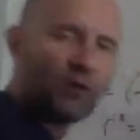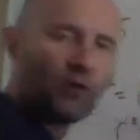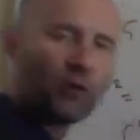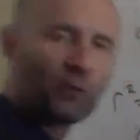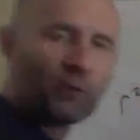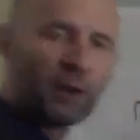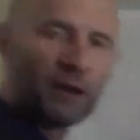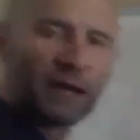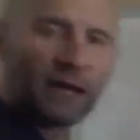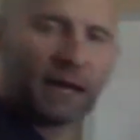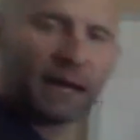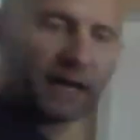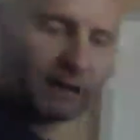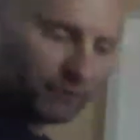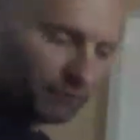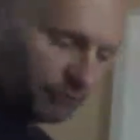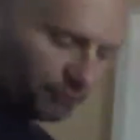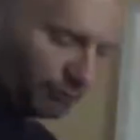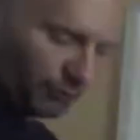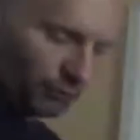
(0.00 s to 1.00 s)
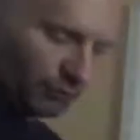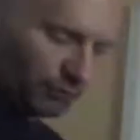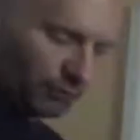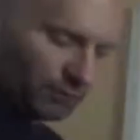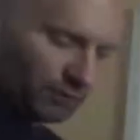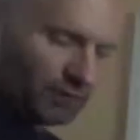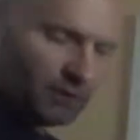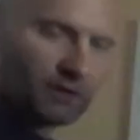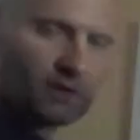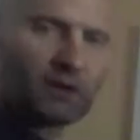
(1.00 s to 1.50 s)
to go in my
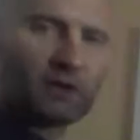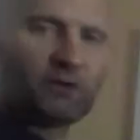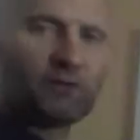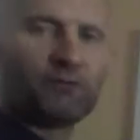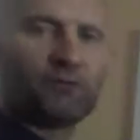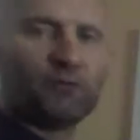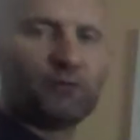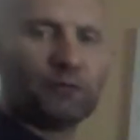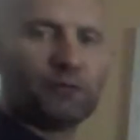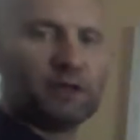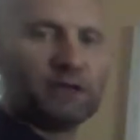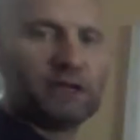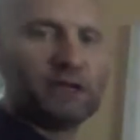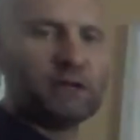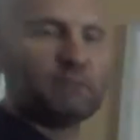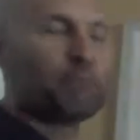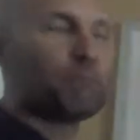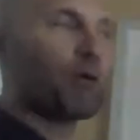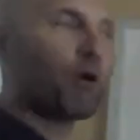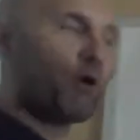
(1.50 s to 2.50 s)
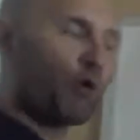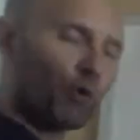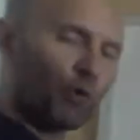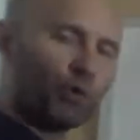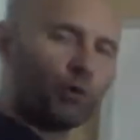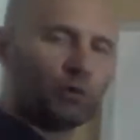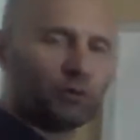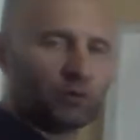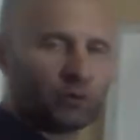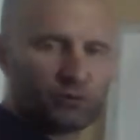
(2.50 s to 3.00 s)
answer for the
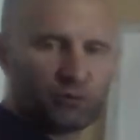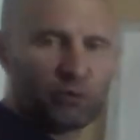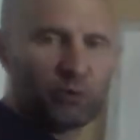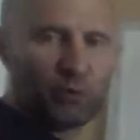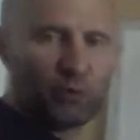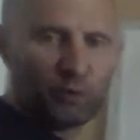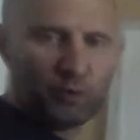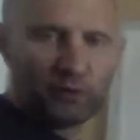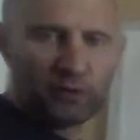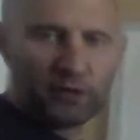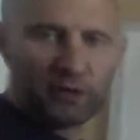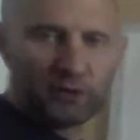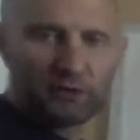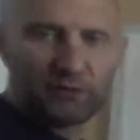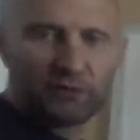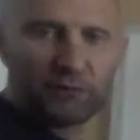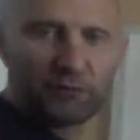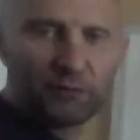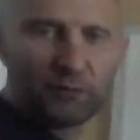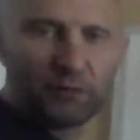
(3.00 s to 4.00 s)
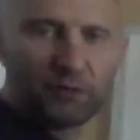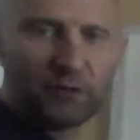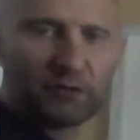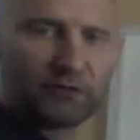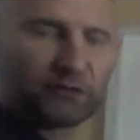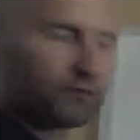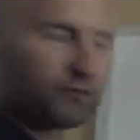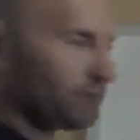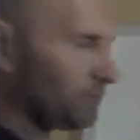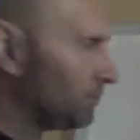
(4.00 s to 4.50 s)
polar coordinates for
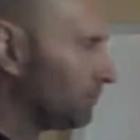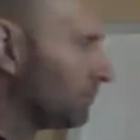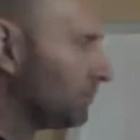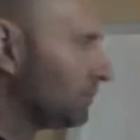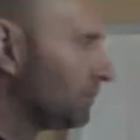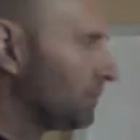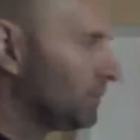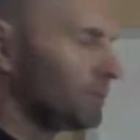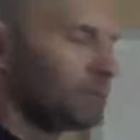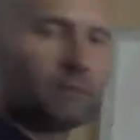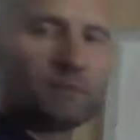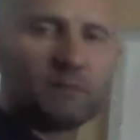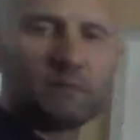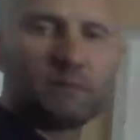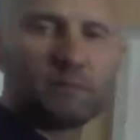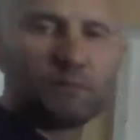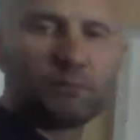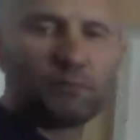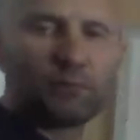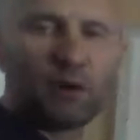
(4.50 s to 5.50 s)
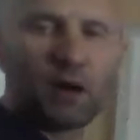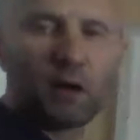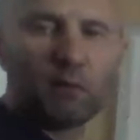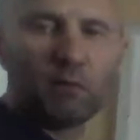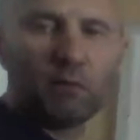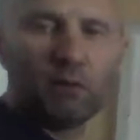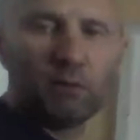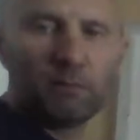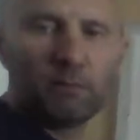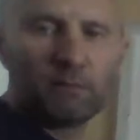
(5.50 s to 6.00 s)
this
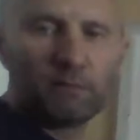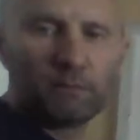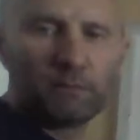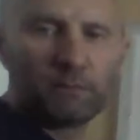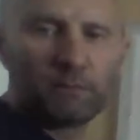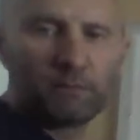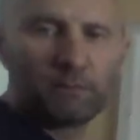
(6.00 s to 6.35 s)
problem.